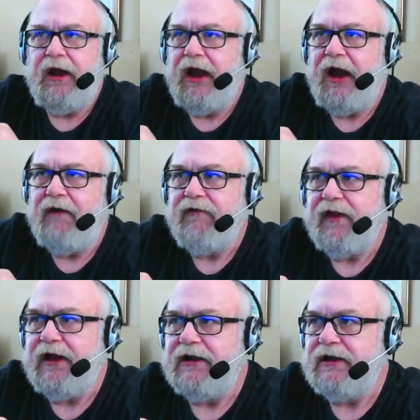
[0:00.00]

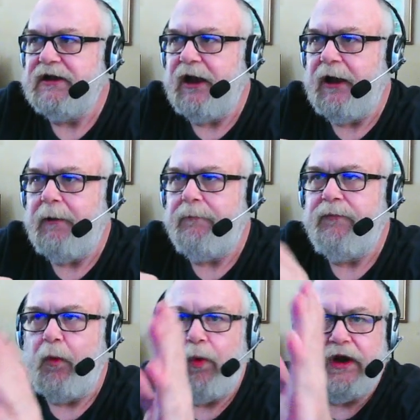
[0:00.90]
everything is the
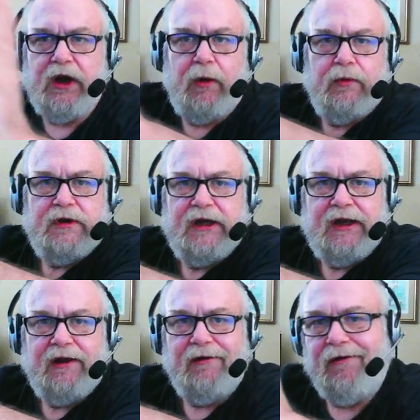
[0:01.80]
windows
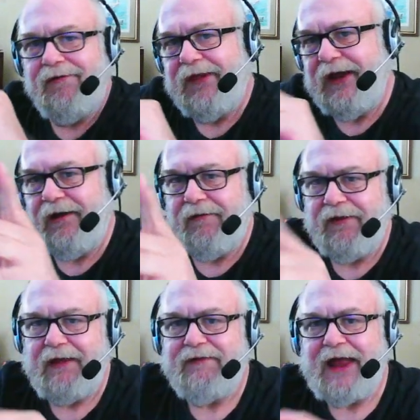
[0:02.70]
here and there.
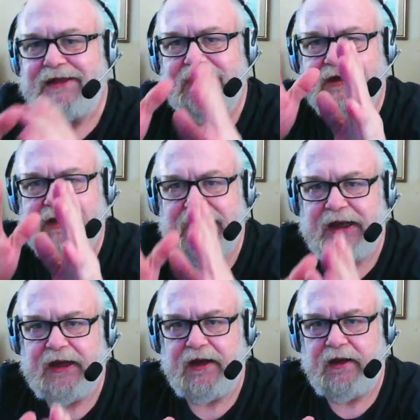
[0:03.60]
That's a
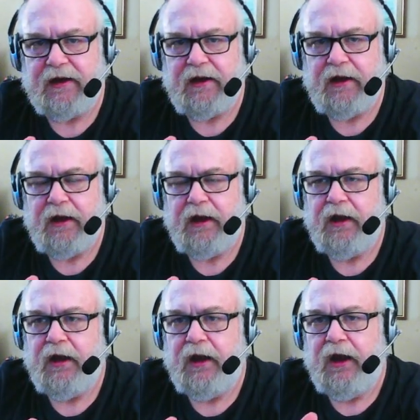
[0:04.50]
scene.
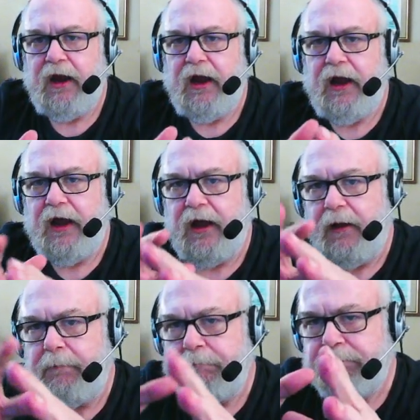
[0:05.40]

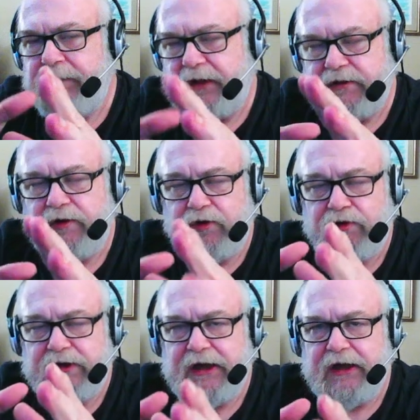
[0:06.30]
That's your
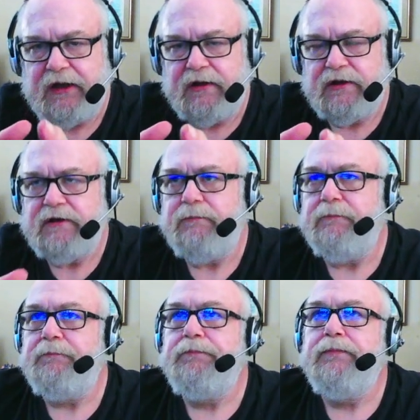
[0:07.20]
scenes.
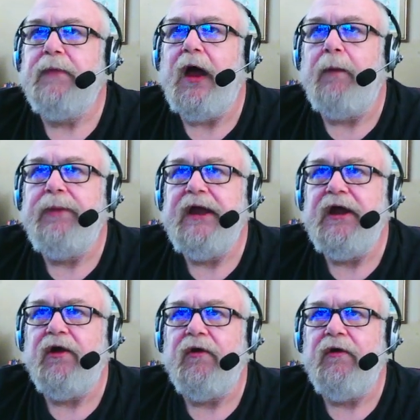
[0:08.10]
Up
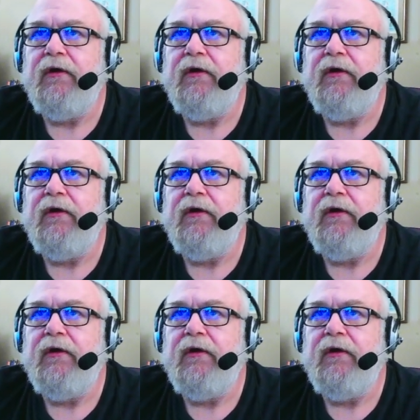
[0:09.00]
here,